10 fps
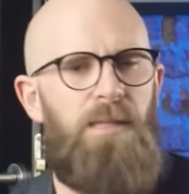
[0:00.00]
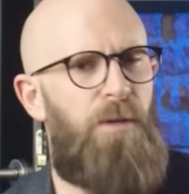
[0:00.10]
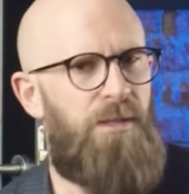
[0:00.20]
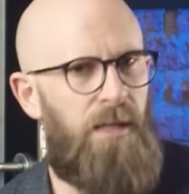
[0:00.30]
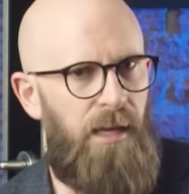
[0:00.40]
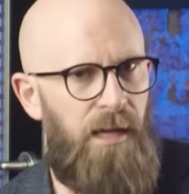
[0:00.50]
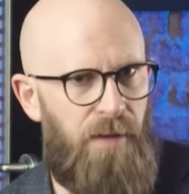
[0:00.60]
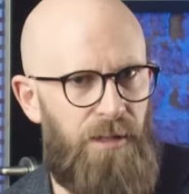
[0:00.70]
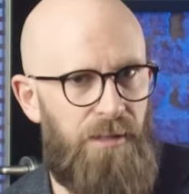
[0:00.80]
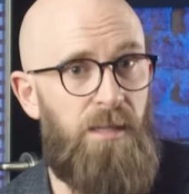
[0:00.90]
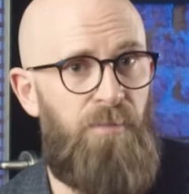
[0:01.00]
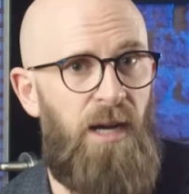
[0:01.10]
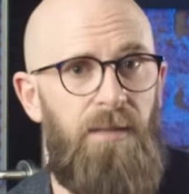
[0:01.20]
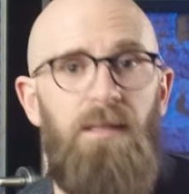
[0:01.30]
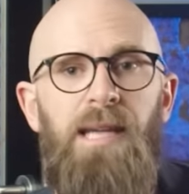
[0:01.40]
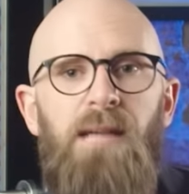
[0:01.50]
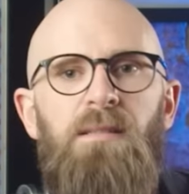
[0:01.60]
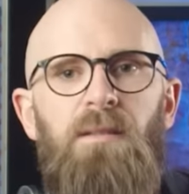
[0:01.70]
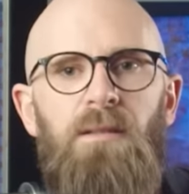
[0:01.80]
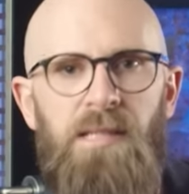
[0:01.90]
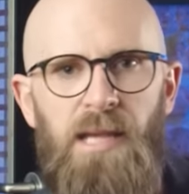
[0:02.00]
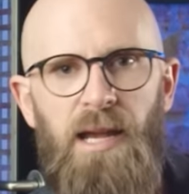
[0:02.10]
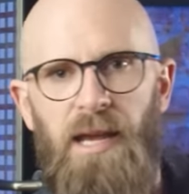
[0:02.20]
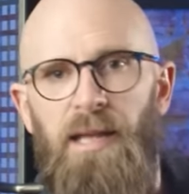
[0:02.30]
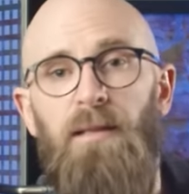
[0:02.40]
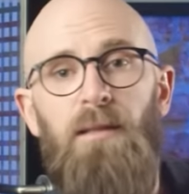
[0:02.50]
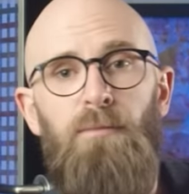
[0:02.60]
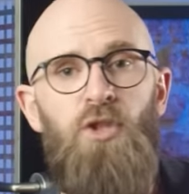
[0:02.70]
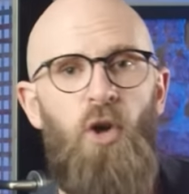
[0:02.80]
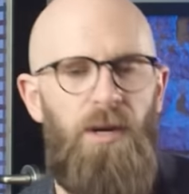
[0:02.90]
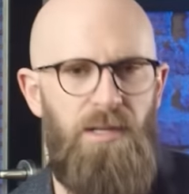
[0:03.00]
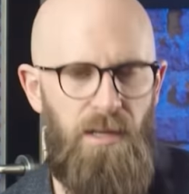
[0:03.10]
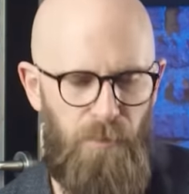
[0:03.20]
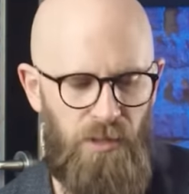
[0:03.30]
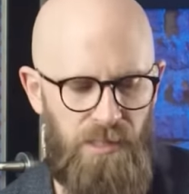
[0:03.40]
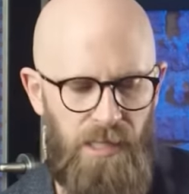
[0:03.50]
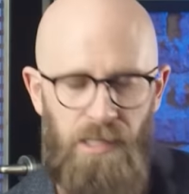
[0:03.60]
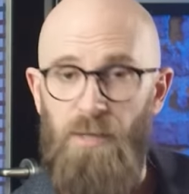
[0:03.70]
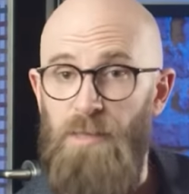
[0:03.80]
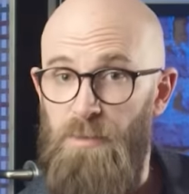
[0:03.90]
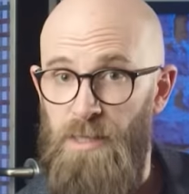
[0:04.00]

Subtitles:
is most clearly evidenced by the Neanderthal DNA that the majority of modern-day humans